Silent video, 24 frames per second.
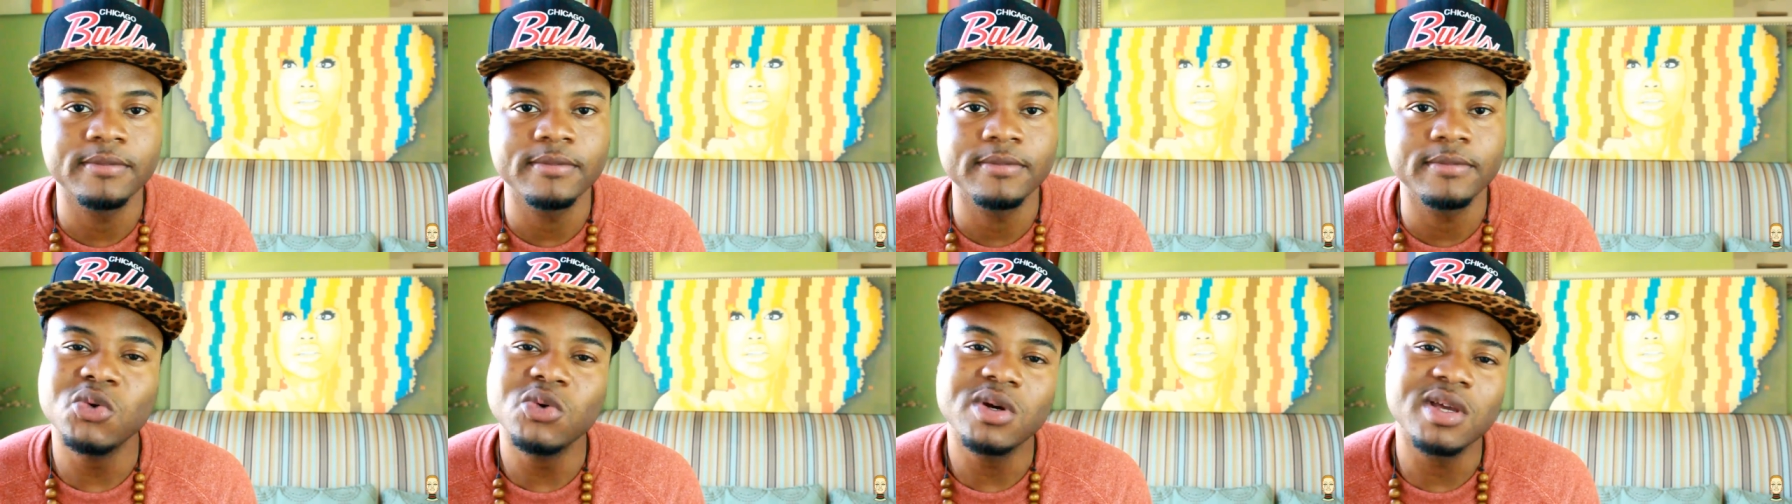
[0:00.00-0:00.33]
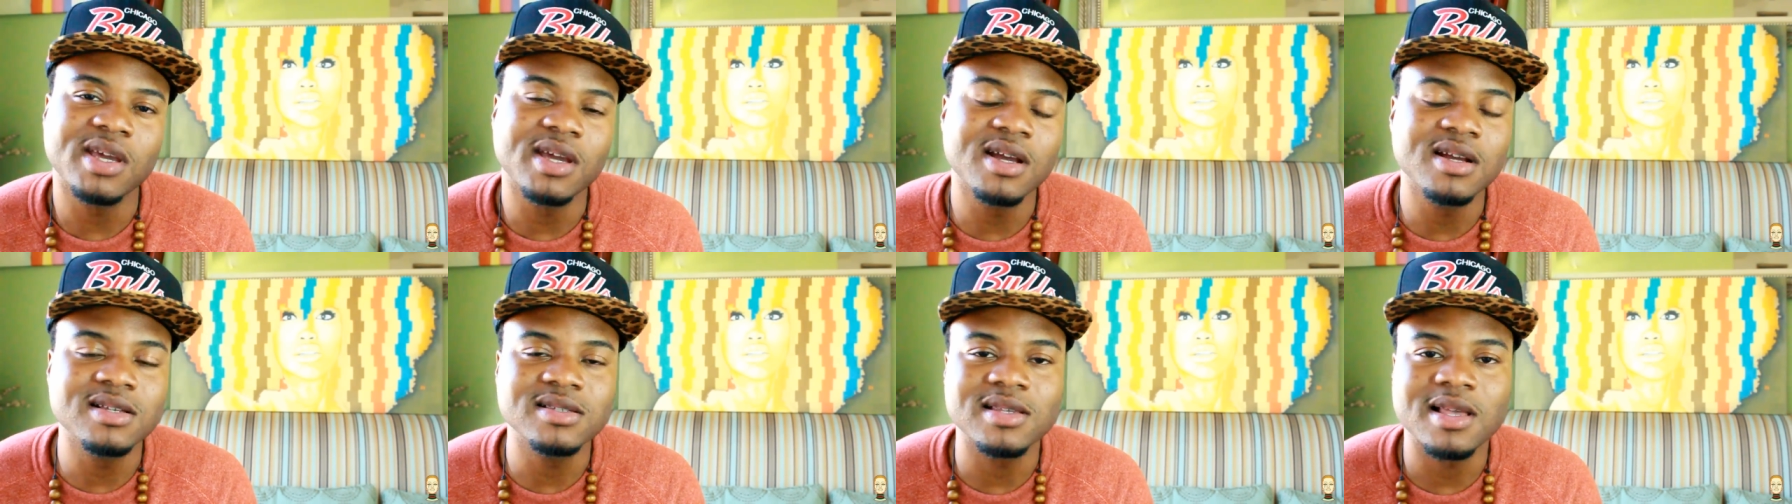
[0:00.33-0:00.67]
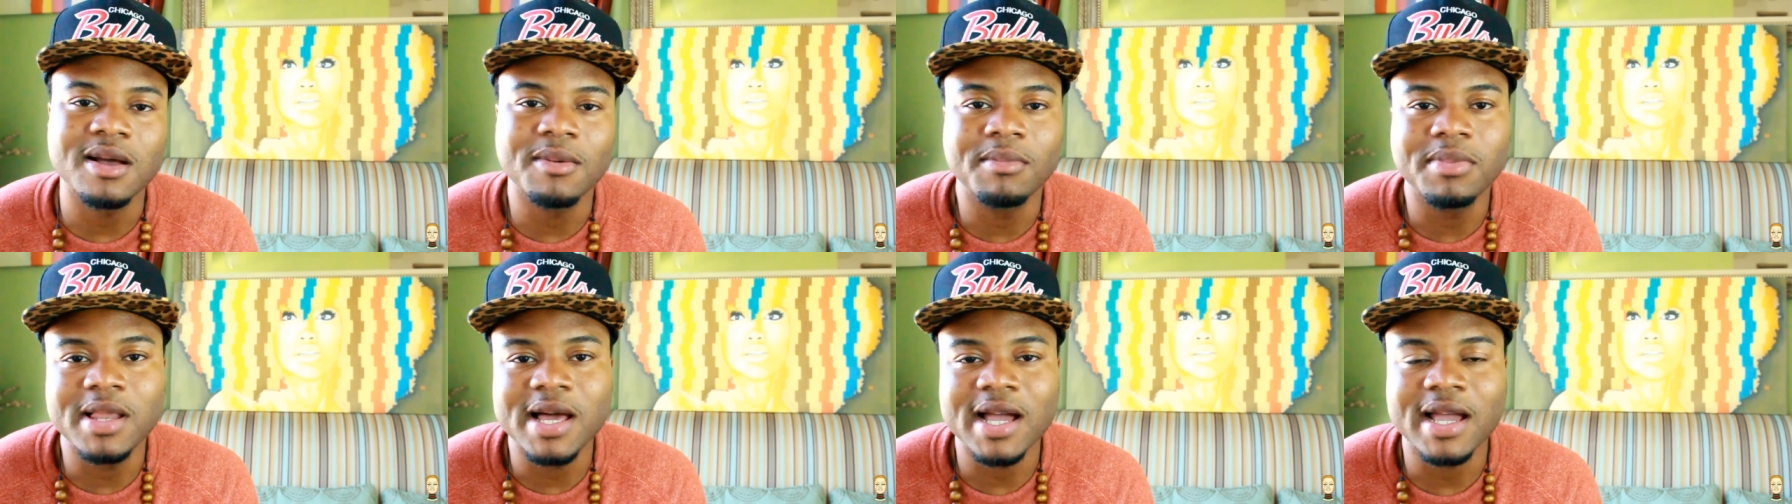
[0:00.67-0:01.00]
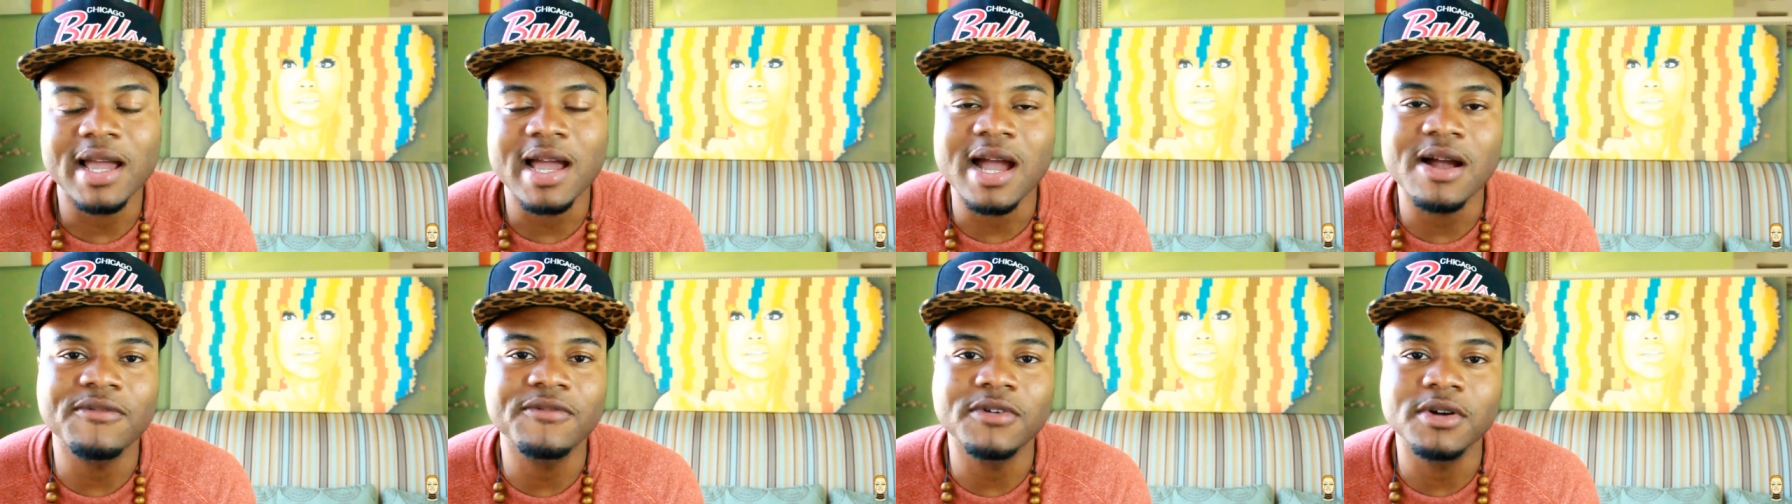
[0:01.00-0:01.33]
Who cares that
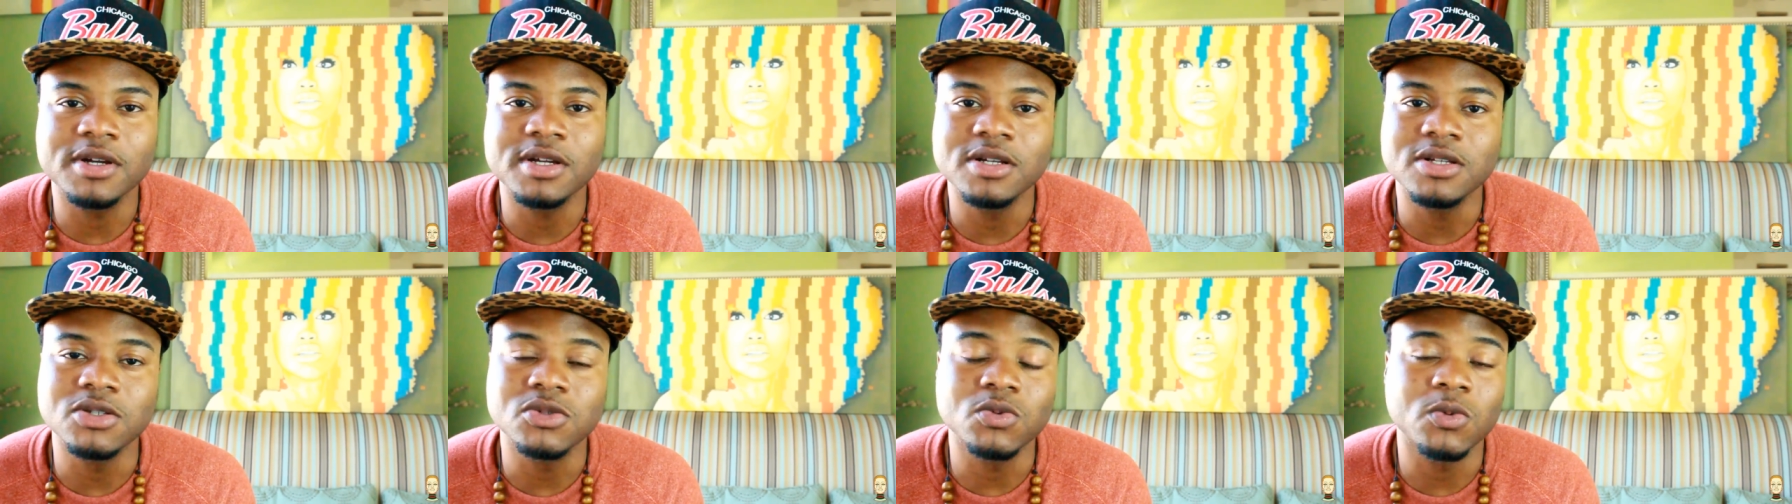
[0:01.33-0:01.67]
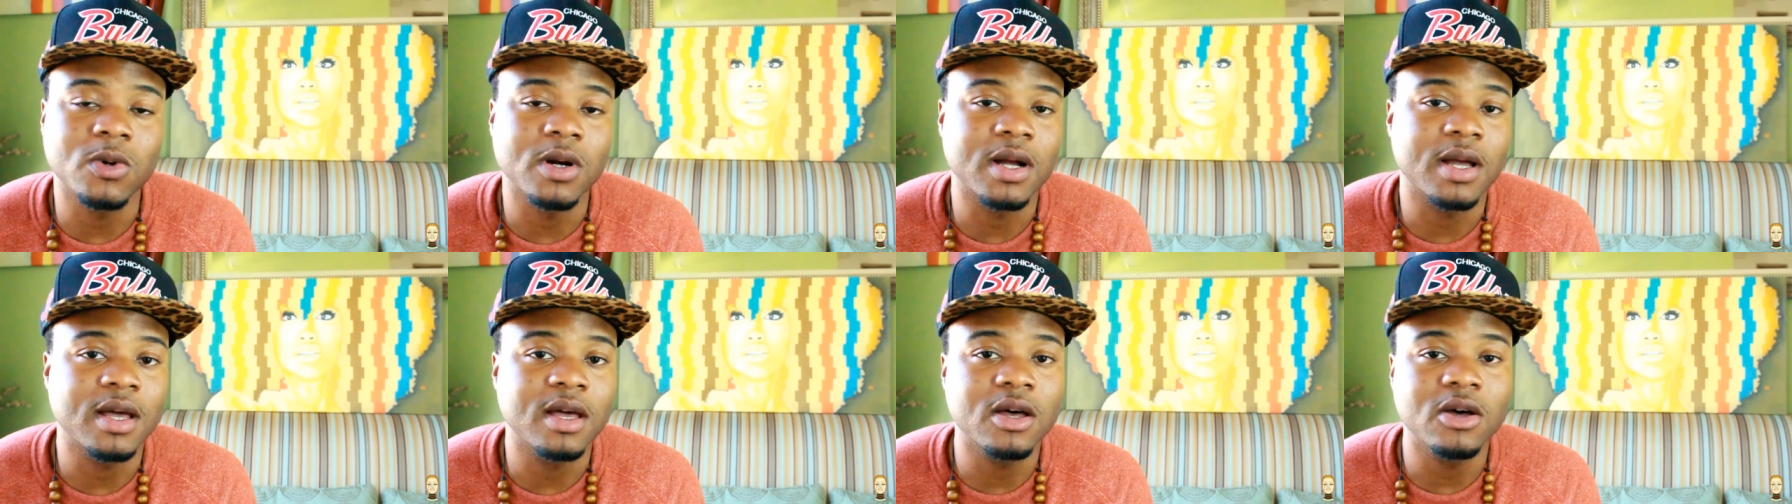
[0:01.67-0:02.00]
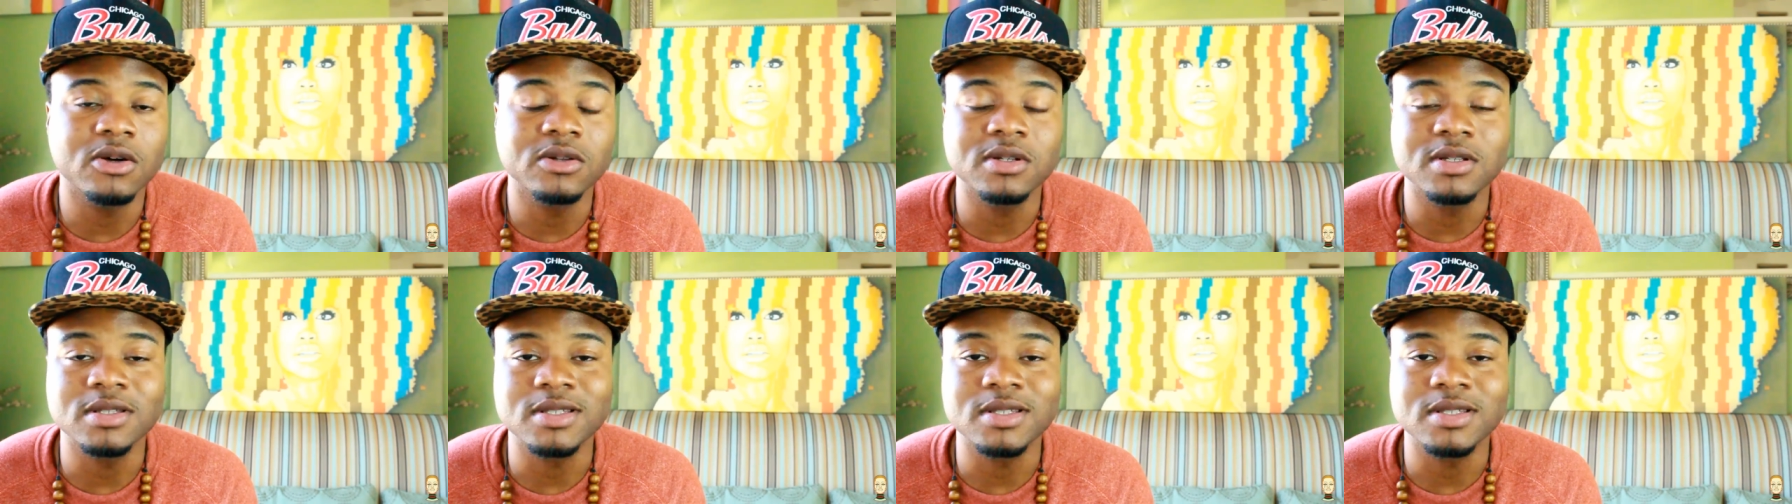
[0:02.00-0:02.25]
black Africans were held